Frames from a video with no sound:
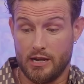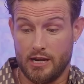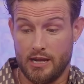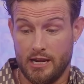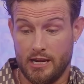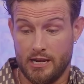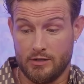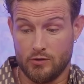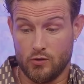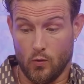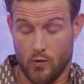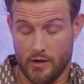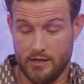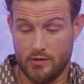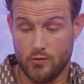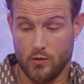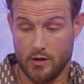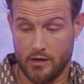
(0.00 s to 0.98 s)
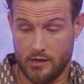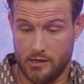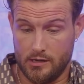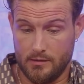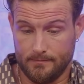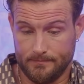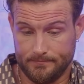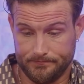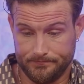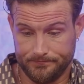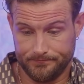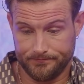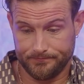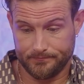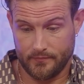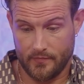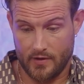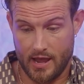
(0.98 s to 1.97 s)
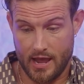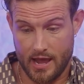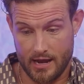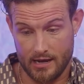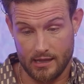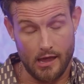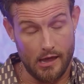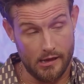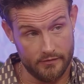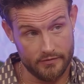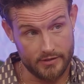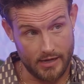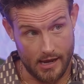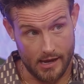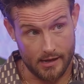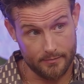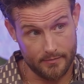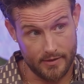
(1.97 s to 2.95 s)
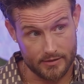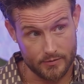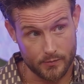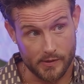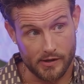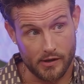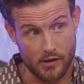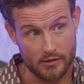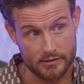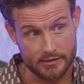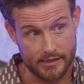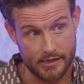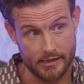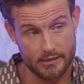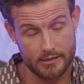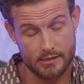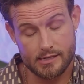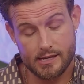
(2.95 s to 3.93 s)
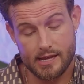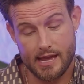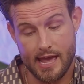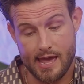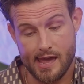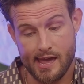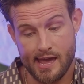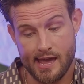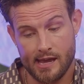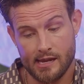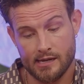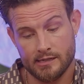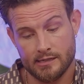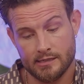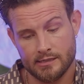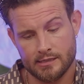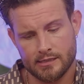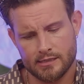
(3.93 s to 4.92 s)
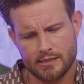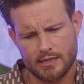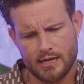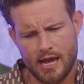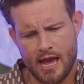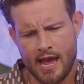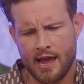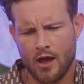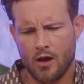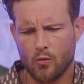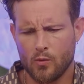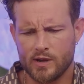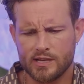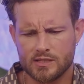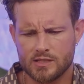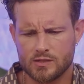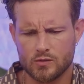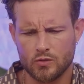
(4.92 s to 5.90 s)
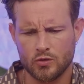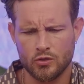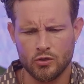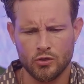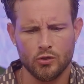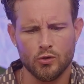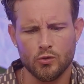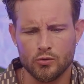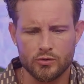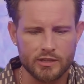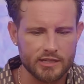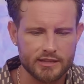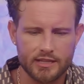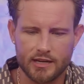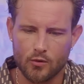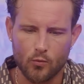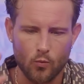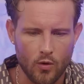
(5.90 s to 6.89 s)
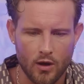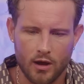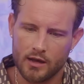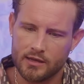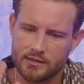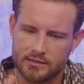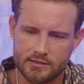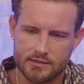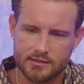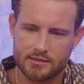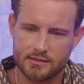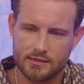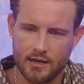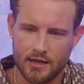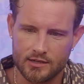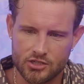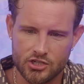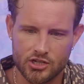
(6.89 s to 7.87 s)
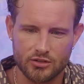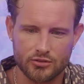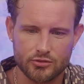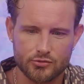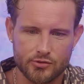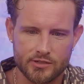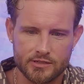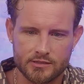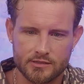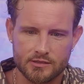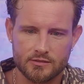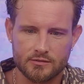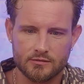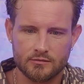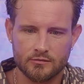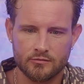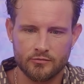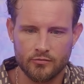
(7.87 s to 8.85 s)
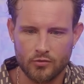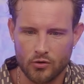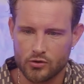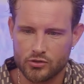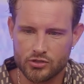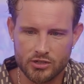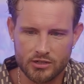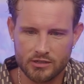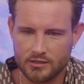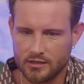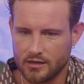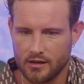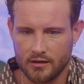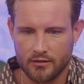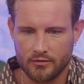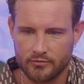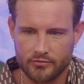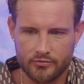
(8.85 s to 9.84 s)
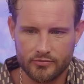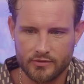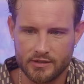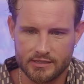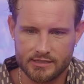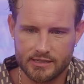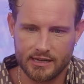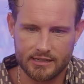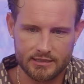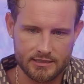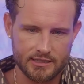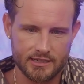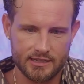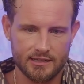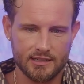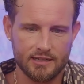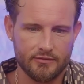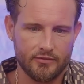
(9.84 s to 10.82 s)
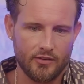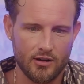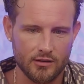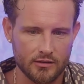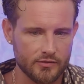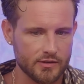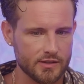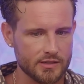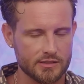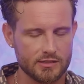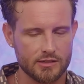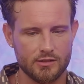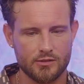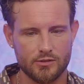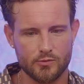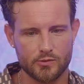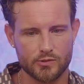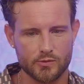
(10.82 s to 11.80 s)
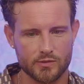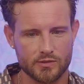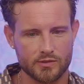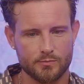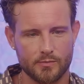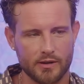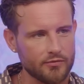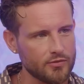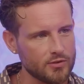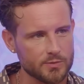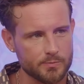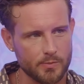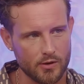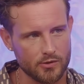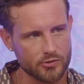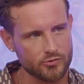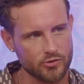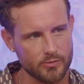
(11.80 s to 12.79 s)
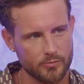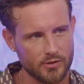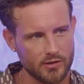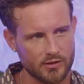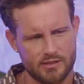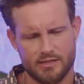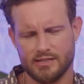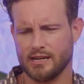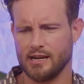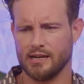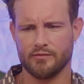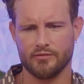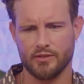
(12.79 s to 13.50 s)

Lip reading: in 2020. I had a lot of time, as we all did. And I always knew that there was a children's version of this idea of All of It Is You, which was my first poetry book and kind of